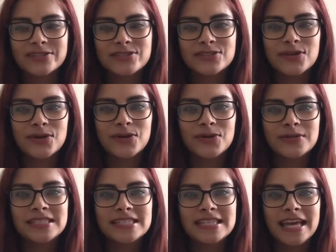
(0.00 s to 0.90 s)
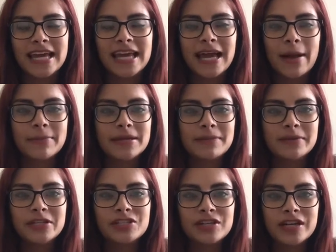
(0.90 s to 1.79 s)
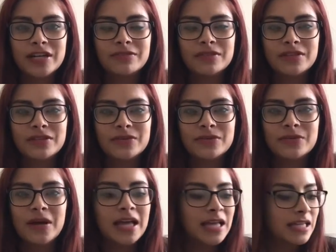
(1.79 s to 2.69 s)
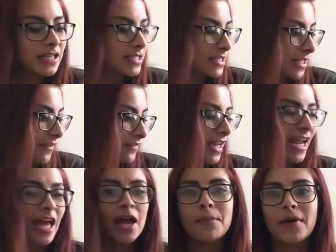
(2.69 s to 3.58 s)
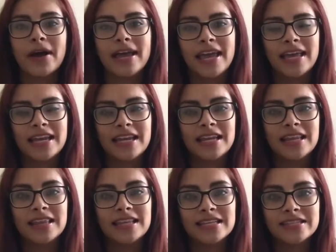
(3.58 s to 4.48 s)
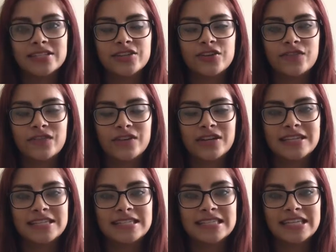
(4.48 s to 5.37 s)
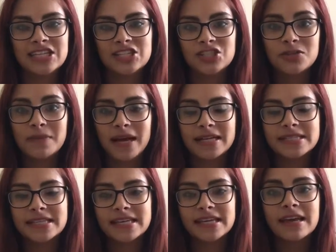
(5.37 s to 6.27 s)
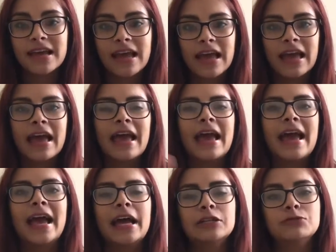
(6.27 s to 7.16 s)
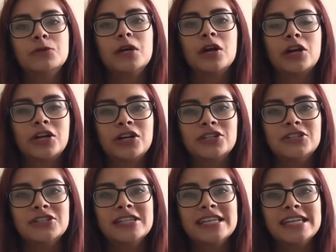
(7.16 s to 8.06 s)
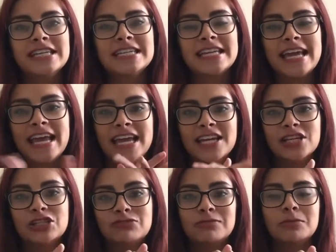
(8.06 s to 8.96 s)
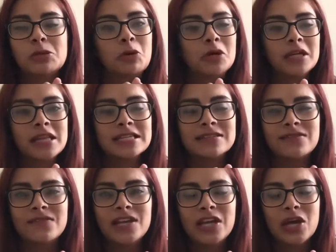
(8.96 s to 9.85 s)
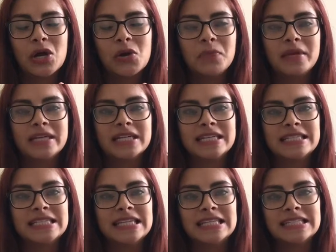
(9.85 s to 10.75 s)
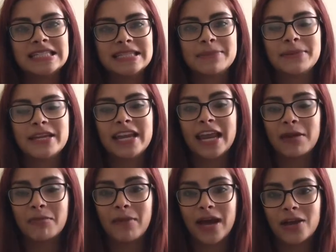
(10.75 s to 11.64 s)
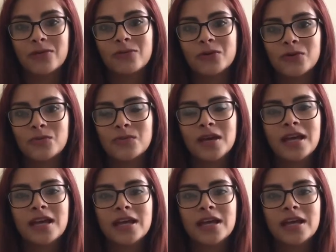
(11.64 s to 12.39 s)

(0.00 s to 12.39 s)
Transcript: So today I'm going to be sharing with you the stuff that I had bought Hayden this year for his Easter basket. And we are currently in Hayden's room recording this video because he's sleeping in my room.